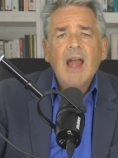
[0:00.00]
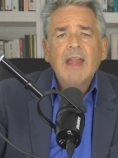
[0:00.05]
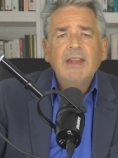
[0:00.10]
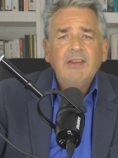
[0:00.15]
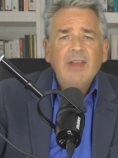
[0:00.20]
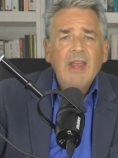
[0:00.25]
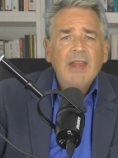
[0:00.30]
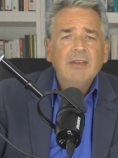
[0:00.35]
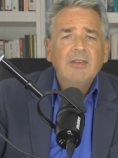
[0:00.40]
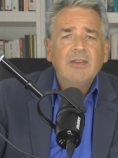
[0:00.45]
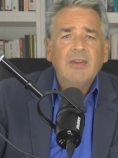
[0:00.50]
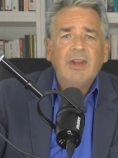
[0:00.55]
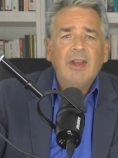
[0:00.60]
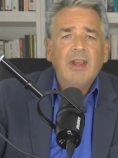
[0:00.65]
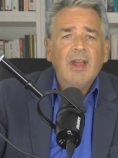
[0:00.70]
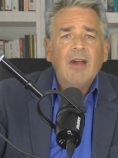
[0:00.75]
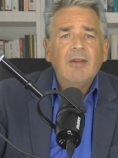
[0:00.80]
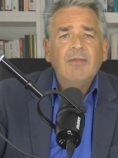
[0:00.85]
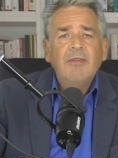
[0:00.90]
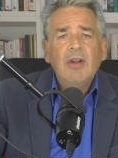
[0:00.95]

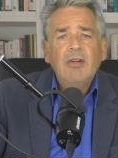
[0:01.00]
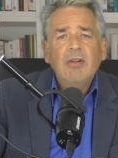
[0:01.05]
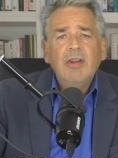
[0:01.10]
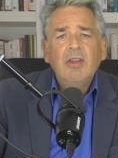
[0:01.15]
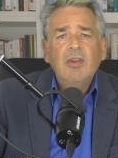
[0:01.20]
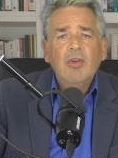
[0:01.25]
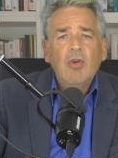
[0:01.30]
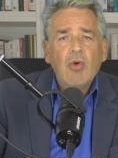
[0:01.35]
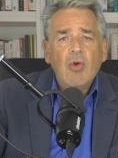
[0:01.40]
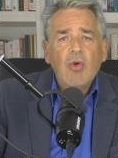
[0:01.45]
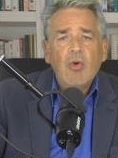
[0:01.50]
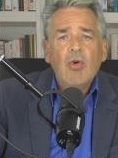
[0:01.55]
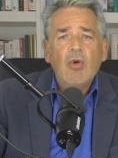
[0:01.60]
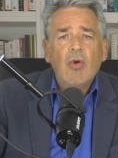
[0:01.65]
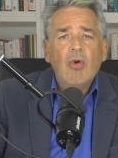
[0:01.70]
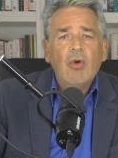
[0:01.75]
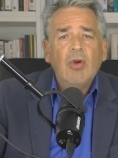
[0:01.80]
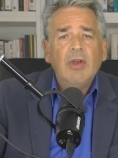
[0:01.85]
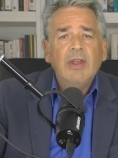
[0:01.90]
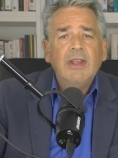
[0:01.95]
identity, our very
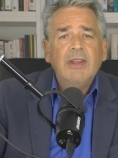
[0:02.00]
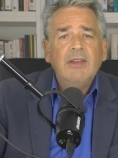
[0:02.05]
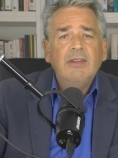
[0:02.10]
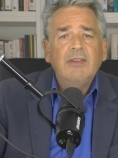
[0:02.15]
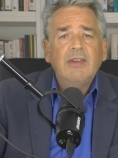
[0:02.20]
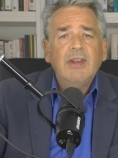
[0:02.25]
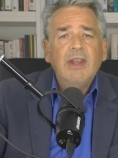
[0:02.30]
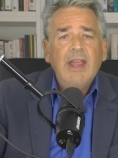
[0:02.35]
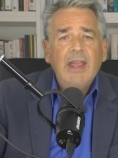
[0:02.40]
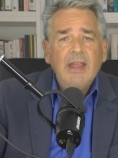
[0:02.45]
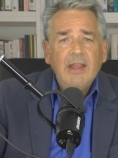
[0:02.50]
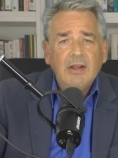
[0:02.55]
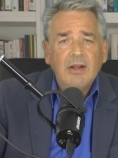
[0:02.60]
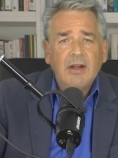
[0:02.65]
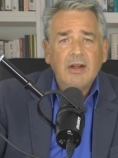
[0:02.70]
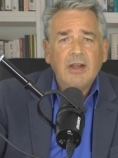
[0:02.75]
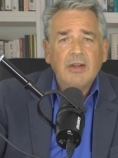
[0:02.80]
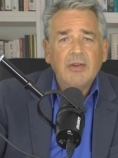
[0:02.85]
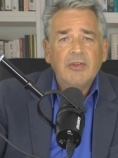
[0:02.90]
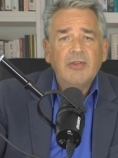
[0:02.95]
core is
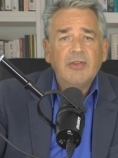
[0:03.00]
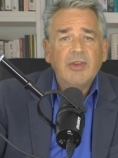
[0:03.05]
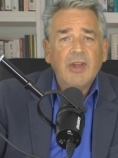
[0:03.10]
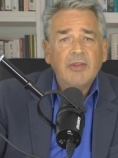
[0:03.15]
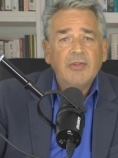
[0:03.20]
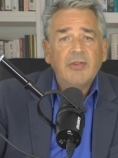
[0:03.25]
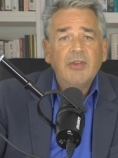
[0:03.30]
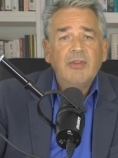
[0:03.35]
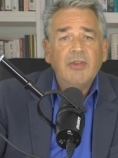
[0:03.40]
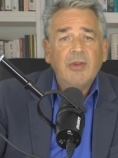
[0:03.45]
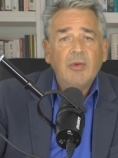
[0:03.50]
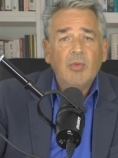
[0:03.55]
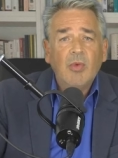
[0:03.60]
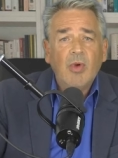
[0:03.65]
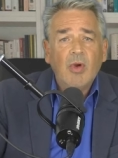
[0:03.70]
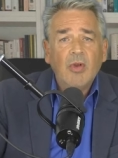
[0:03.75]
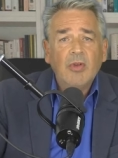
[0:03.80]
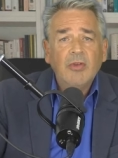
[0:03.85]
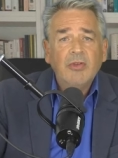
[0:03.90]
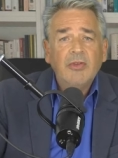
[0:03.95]
English, just as it
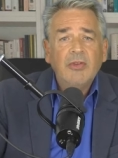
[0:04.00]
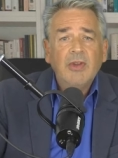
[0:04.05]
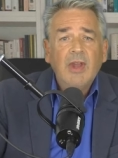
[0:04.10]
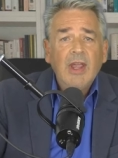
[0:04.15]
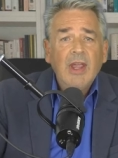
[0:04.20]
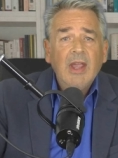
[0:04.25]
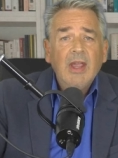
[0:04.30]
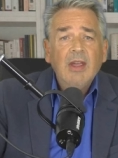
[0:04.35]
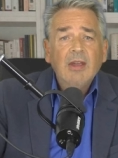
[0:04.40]
was